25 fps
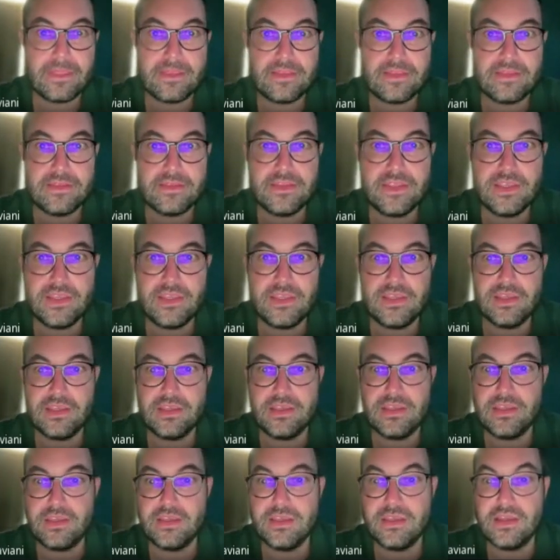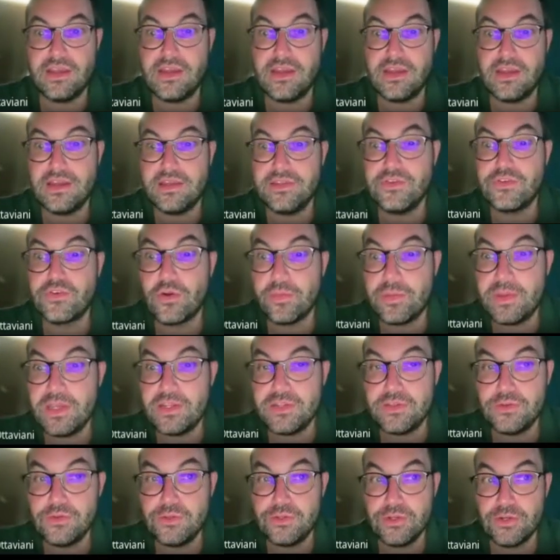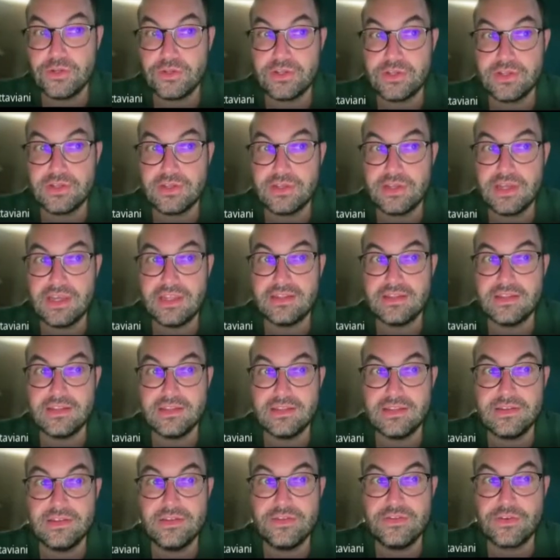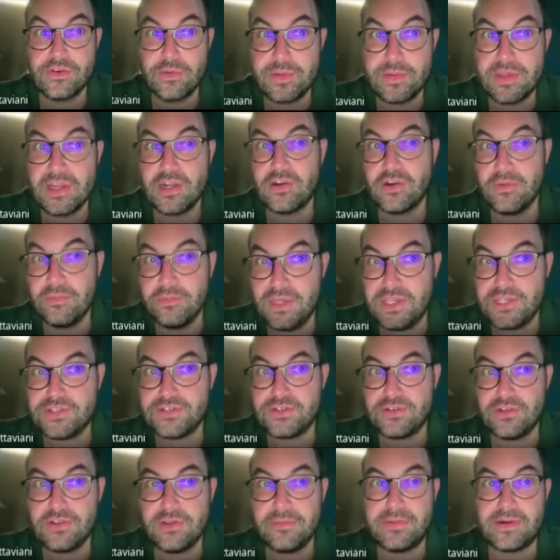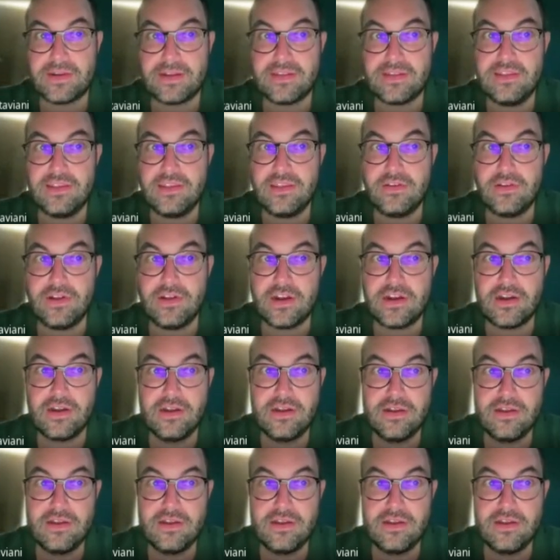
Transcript: the European Union, and the European Commission in particular